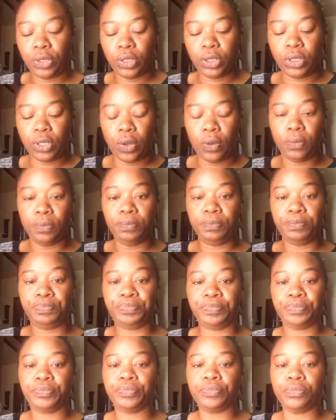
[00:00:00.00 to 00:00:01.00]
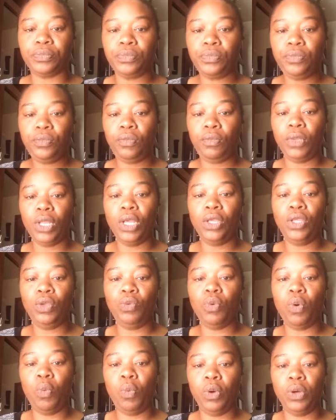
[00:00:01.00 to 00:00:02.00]
So
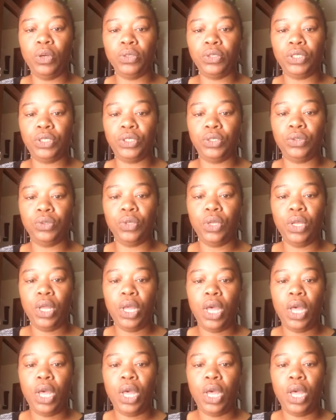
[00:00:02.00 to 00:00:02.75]
you will want to